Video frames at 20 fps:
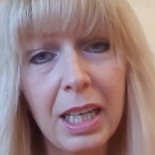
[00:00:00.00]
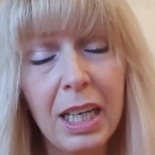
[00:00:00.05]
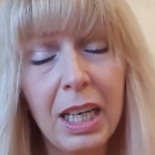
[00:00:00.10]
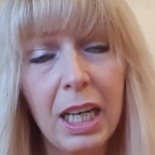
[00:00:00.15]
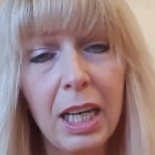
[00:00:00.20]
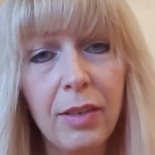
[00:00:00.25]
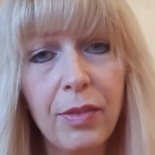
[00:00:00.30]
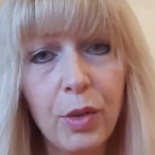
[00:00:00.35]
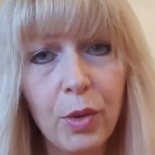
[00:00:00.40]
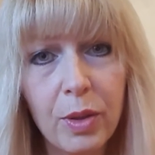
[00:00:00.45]

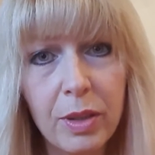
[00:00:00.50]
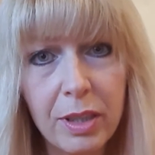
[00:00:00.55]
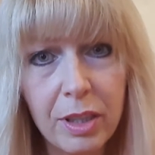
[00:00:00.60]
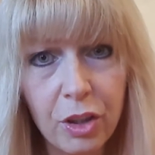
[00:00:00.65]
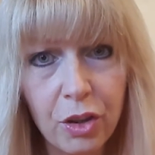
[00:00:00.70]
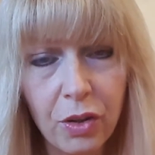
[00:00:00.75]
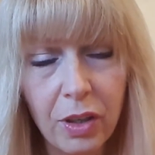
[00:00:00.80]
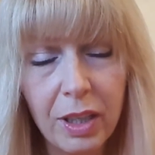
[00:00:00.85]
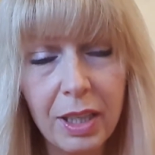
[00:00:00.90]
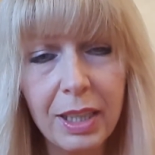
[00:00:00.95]
If you are
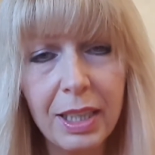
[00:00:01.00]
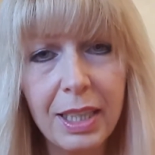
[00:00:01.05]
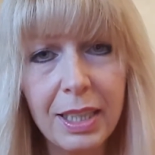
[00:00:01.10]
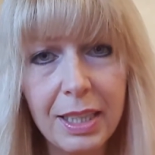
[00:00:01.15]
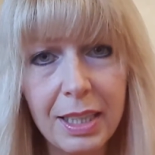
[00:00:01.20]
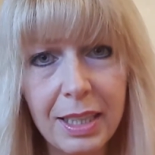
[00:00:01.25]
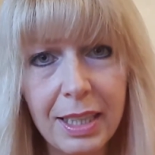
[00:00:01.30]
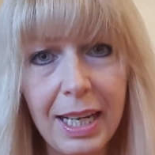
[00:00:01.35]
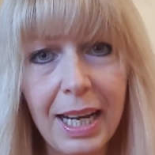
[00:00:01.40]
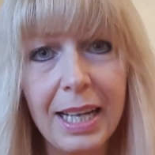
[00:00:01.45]
struggling
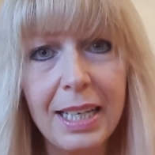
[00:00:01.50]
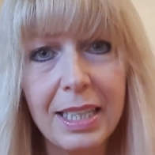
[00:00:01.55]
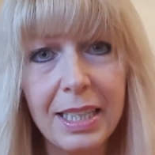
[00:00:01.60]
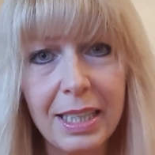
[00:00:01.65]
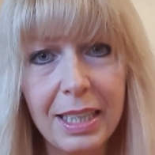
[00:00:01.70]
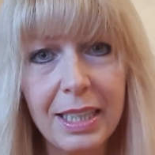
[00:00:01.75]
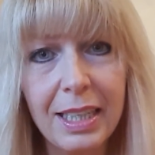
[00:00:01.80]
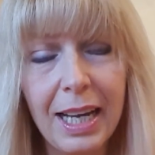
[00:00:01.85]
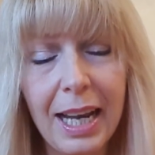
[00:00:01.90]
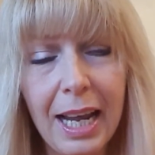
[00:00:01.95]
to get
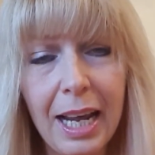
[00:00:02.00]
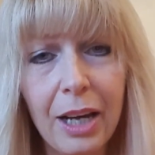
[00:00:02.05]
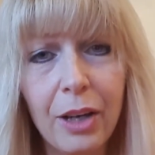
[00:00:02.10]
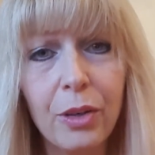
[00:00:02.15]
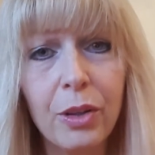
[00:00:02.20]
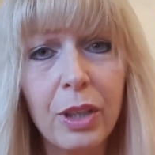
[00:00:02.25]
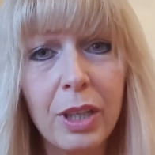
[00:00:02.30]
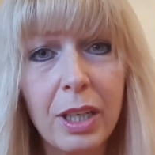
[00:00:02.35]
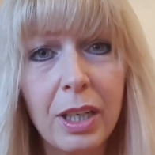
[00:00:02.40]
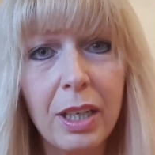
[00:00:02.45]
it now,